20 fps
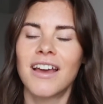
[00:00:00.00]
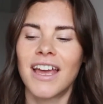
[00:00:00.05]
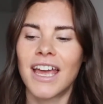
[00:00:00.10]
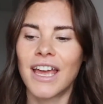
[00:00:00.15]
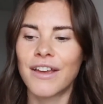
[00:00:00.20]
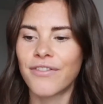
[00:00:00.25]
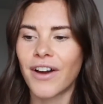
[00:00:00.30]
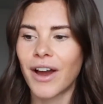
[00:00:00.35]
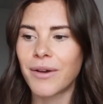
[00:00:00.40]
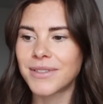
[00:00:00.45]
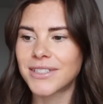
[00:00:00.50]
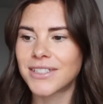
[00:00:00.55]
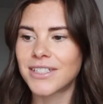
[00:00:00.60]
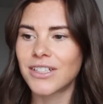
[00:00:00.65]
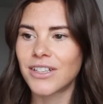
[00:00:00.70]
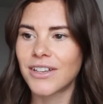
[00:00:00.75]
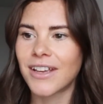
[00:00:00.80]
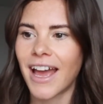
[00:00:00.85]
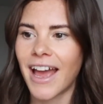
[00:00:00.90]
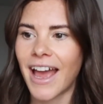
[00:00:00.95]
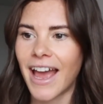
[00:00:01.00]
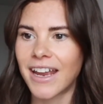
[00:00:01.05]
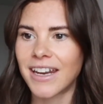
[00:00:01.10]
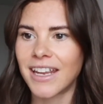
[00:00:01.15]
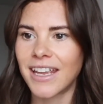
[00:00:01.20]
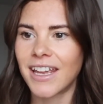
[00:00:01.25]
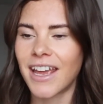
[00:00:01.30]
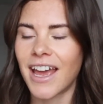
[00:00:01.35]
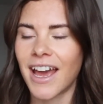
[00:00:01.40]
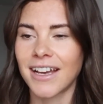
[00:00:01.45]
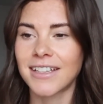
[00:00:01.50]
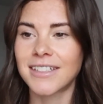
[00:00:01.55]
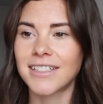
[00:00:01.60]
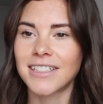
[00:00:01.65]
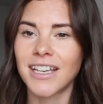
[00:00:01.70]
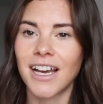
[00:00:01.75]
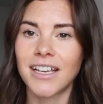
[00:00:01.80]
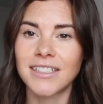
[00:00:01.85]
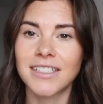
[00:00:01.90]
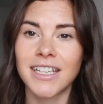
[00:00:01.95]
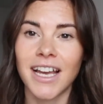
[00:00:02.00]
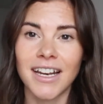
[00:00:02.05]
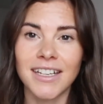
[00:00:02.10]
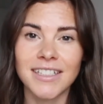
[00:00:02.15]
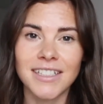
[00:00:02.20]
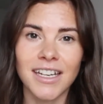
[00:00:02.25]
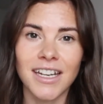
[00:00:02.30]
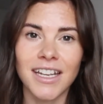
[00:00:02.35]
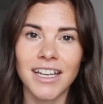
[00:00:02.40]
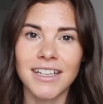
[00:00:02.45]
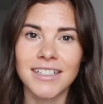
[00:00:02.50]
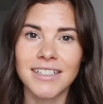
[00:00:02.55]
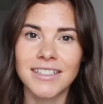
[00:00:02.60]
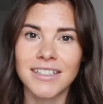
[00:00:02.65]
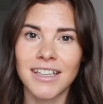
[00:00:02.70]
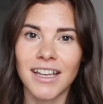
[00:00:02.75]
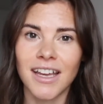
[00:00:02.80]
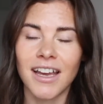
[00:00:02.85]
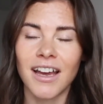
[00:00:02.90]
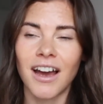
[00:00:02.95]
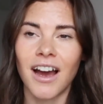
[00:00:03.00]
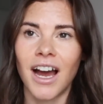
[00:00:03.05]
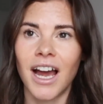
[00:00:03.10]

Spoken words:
if I was to look at any exercise in calisthenics that